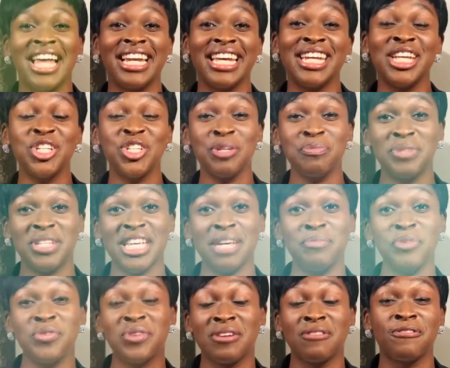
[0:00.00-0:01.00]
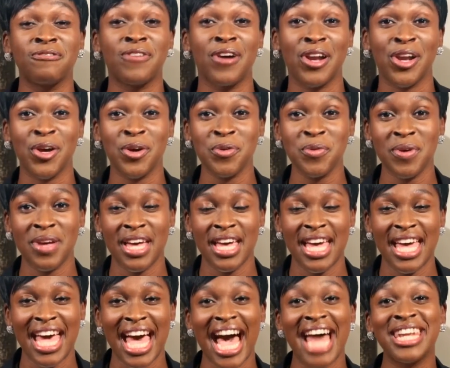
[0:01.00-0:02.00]
a leadership team you can follow,
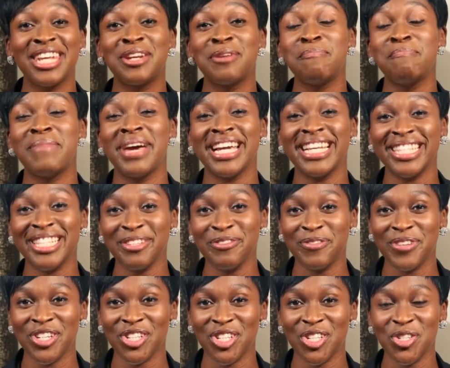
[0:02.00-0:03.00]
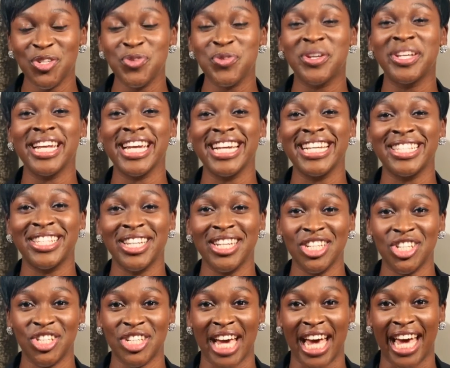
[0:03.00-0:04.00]
and an amazing vision you can easily
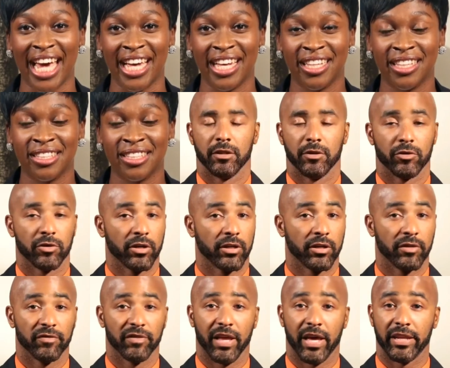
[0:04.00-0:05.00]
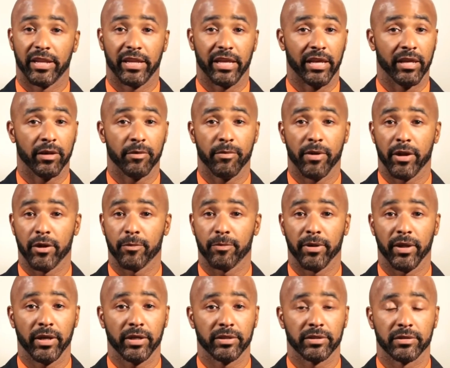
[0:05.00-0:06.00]
share, you couldn't have landed in a better
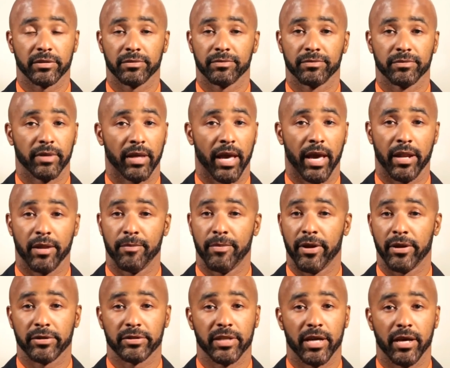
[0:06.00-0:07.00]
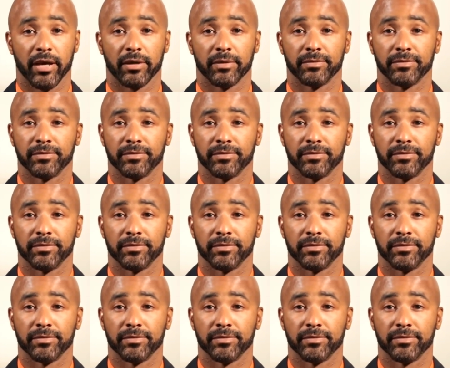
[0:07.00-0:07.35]
place at a better time.